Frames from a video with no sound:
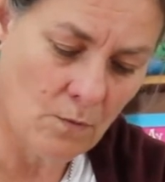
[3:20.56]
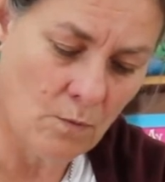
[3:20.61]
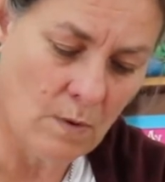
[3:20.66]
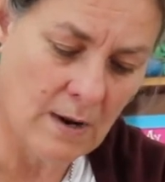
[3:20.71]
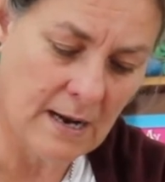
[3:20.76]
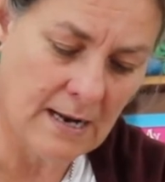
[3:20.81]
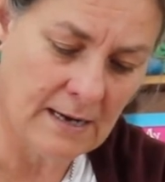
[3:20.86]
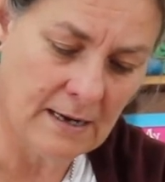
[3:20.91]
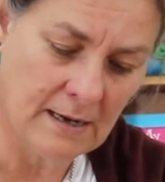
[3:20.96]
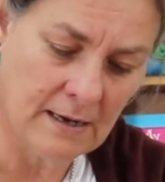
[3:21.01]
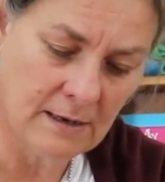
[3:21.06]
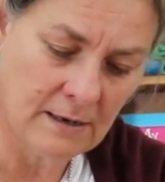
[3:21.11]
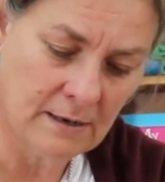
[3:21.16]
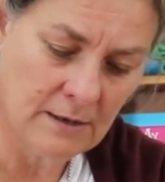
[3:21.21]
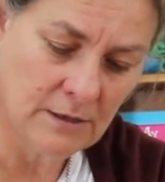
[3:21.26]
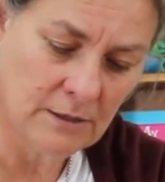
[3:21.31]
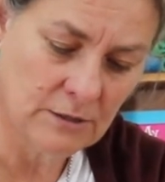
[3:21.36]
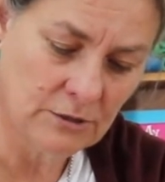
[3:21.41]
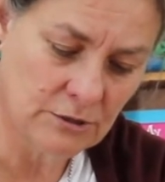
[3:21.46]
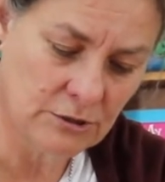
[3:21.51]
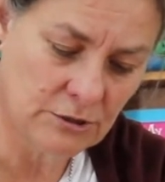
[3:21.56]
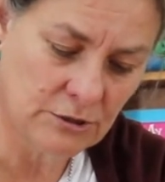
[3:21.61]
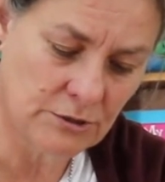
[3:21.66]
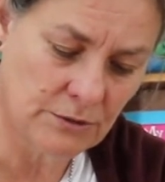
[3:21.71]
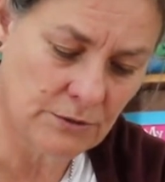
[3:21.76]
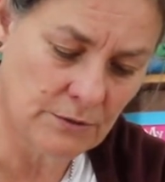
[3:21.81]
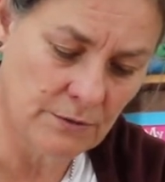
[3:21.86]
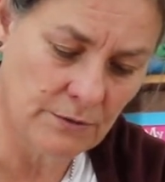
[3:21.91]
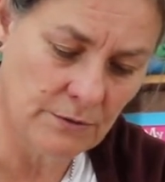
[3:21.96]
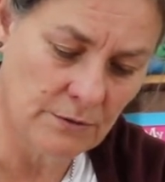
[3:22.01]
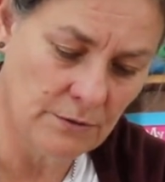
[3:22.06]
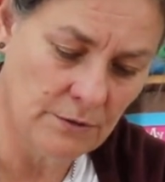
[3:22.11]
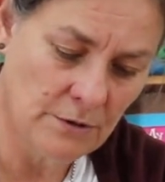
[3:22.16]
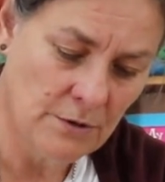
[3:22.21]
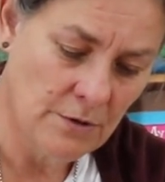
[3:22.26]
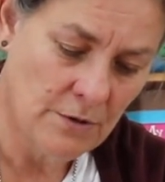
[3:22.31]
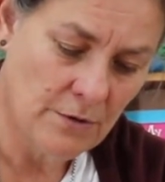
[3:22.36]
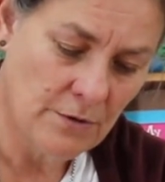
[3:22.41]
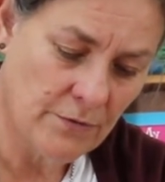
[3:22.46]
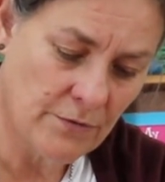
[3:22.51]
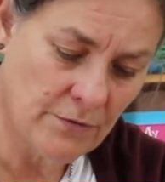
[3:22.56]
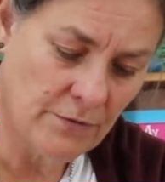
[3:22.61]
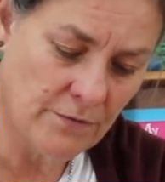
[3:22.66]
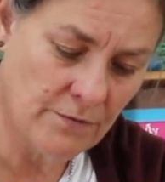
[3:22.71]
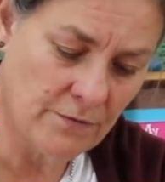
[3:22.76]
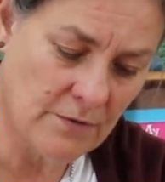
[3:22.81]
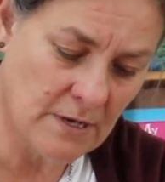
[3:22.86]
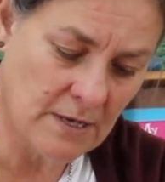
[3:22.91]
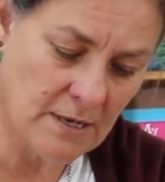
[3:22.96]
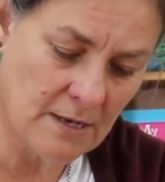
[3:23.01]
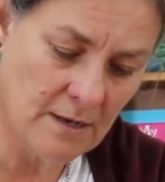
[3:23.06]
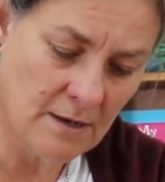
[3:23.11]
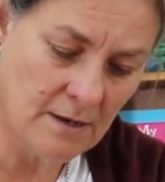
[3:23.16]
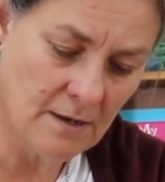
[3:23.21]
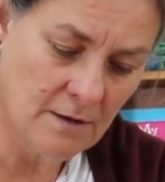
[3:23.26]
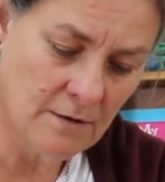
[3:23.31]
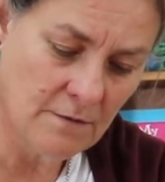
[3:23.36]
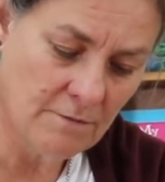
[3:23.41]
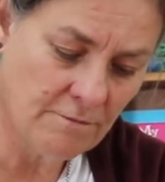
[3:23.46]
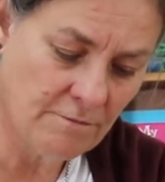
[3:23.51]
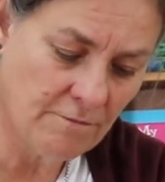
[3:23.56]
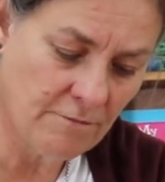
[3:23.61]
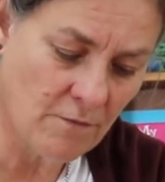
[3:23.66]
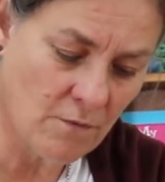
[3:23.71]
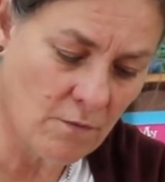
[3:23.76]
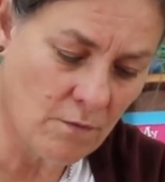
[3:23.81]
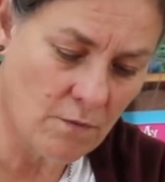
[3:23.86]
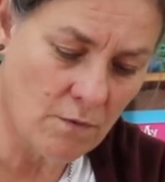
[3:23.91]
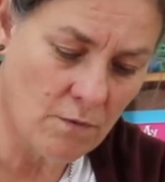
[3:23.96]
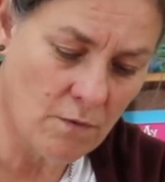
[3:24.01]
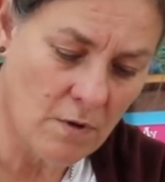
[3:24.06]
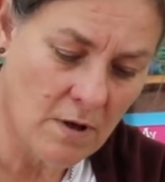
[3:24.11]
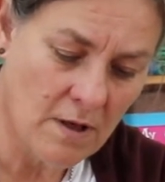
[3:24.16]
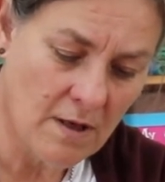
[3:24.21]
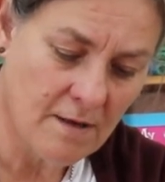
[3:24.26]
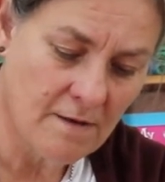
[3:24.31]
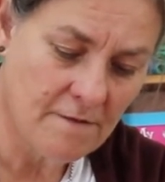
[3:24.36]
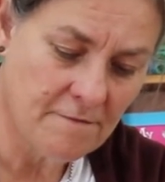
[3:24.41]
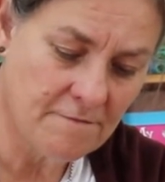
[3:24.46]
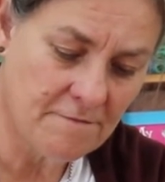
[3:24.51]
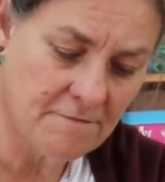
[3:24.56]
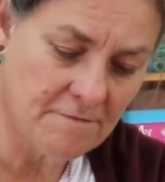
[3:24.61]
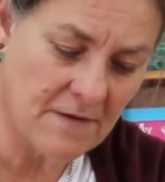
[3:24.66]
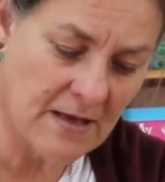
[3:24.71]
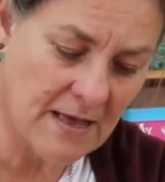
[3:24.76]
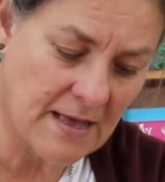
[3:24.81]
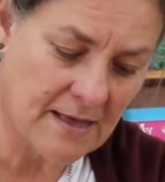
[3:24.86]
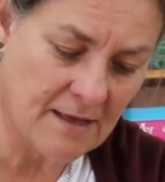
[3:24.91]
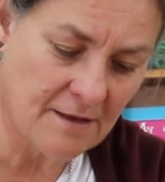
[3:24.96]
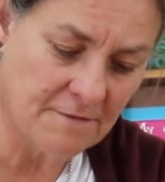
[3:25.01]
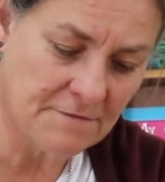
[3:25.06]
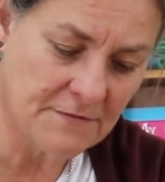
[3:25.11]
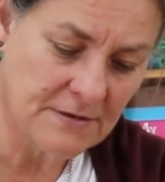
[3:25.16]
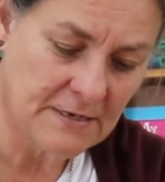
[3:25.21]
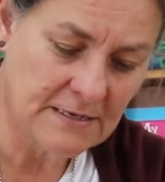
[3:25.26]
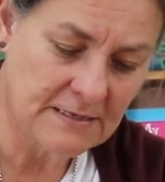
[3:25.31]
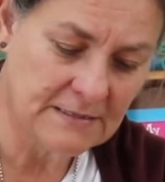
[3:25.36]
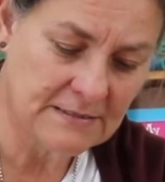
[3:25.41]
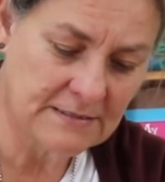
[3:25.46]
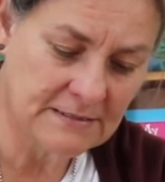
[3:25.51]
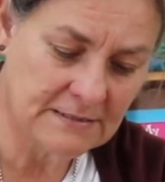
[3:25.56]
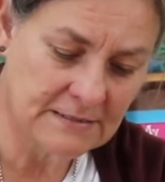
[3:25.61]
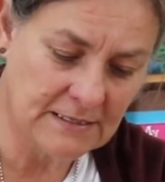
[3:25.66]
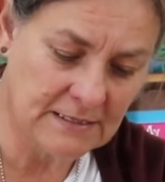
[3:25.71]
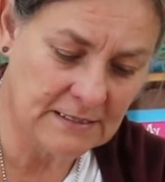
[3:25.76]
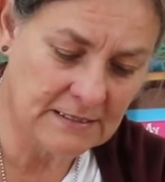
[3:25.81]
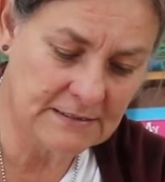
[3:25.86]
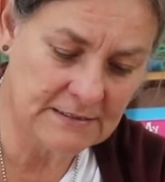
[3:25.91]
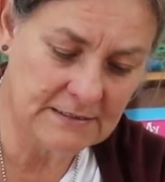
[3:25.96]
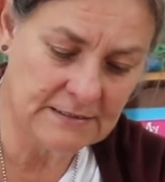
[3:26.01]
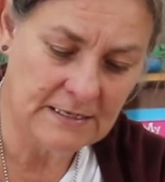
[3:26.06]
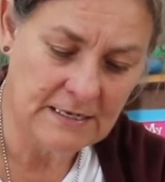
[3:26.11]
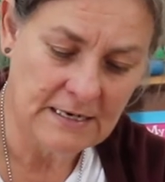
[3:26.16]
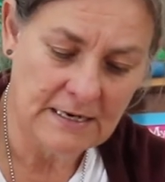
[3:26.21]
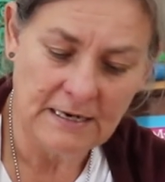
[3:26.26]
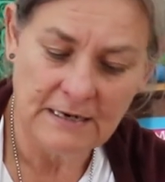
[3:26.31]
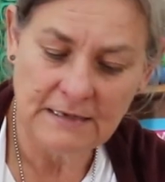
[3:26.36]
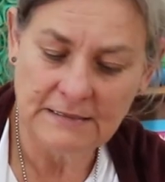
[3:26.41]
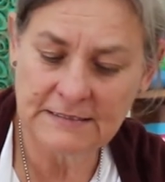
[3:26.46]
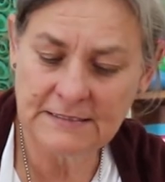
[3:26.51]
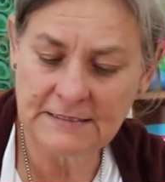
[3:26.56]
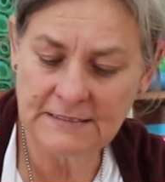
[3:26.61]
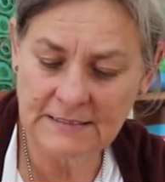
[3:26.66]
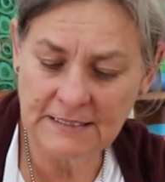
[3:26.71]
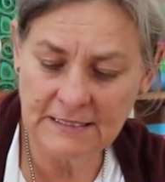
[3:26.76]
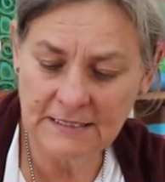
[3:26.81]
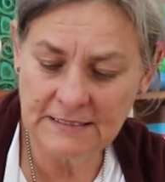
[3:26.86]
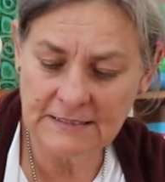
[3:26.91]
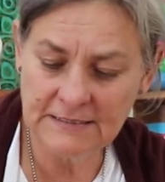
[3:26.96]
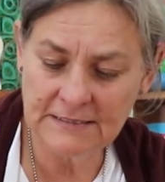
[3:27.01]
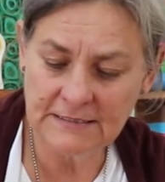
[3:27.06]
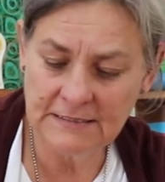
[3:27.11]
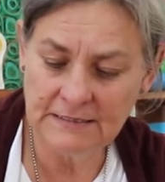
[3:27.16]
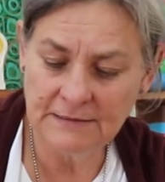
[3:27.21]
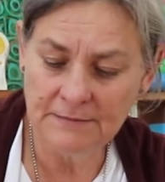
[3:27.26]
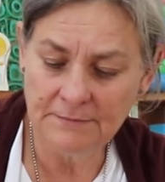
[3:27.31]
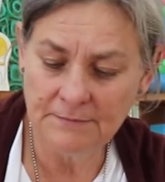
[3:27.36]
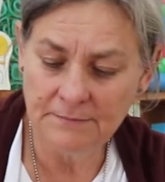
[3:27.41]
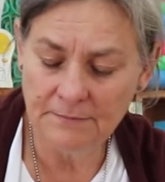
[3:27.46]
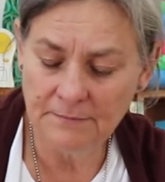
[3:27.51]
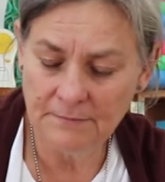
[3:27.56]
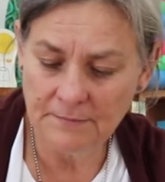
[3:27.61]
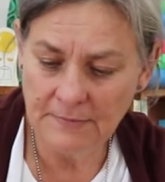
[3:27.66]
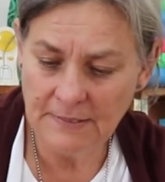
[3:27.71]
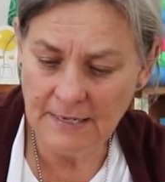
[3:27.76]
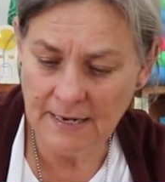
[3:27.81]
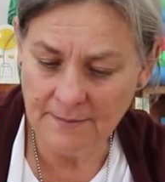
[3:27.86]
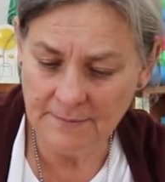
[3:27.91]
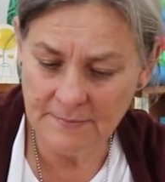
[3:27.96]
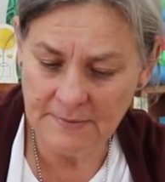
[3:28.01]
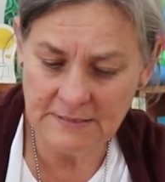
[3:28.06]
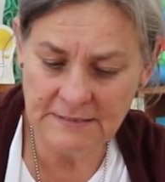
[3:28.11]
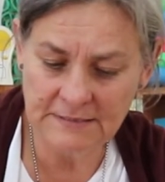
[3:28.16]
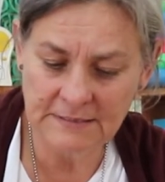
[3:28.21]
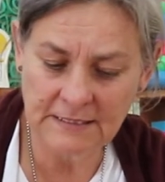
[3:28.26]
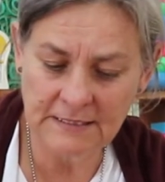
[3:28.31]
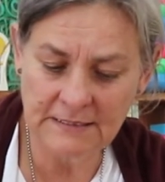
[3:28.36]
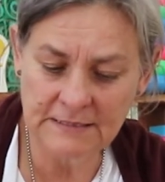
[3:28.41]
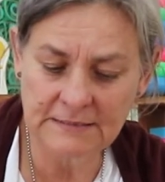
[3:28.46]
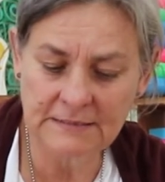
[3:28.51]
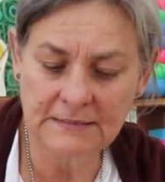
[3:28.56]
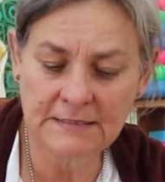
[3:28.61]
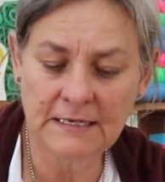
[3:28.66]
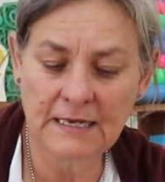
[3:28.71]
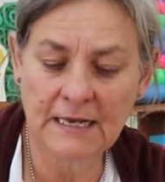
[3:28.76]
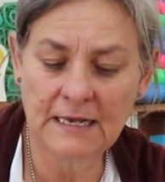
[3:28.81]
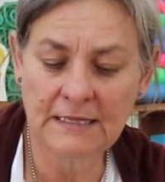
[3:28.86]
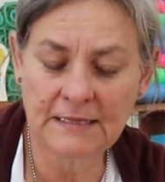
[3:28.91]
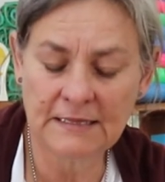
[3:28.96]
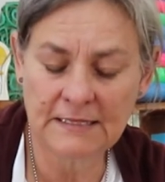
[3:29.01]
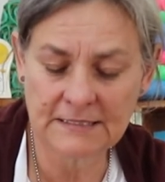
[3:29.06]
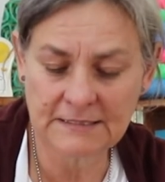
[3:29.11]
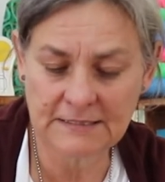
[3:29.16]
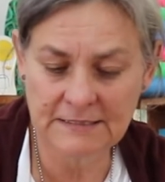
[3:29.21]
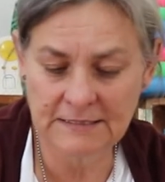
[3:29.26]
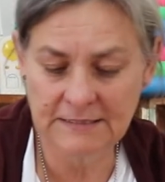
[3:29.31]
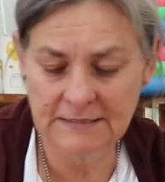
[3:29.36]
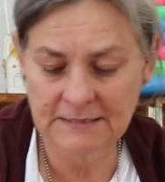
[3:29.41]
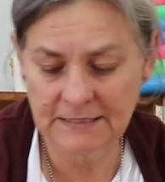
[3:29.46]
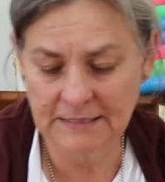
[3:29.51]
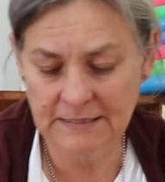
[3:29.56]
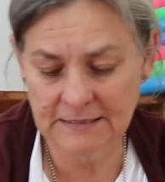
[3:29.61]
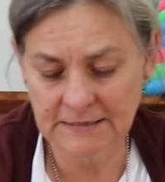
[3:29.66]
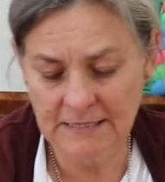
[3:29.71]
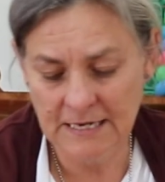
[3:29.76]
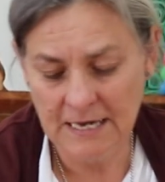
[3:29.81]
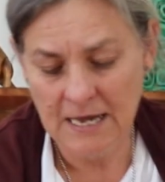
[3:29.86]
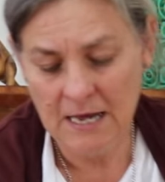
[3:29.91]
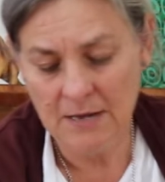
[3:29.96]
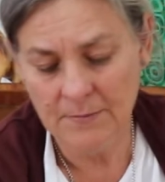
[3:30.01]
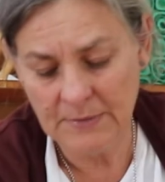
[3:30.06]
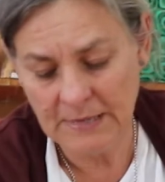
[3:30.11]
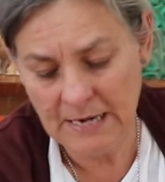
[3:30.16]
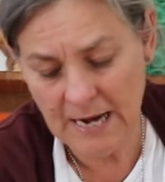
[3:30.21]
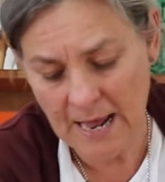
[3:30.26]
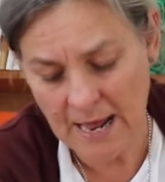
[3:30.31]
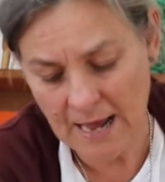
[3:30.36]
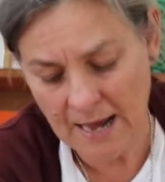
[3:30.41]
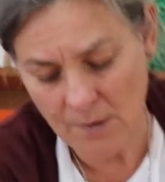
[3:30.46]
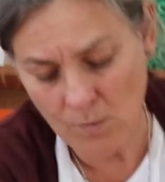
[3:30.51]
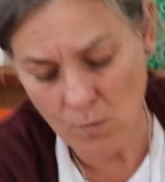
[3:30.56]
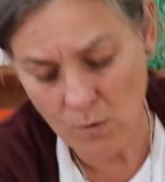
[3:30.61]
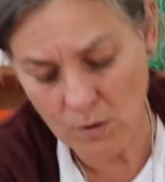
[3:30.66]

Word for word: One, two, three, four, five, six. Six, number six, and this is six, but I